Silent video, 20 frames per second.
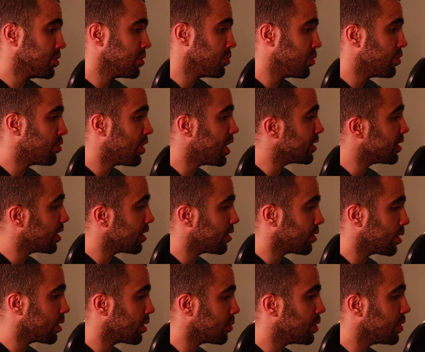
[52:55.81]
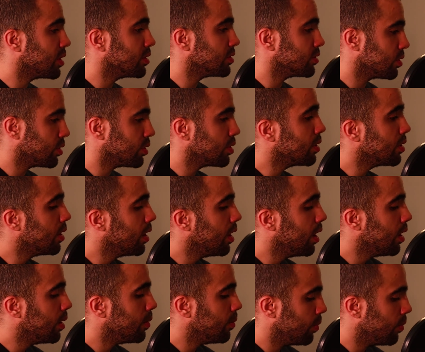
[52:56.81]
you would be right, I think, because
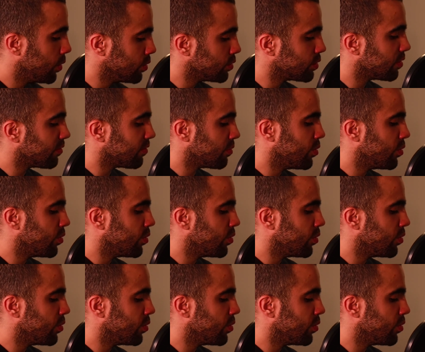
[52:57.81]
most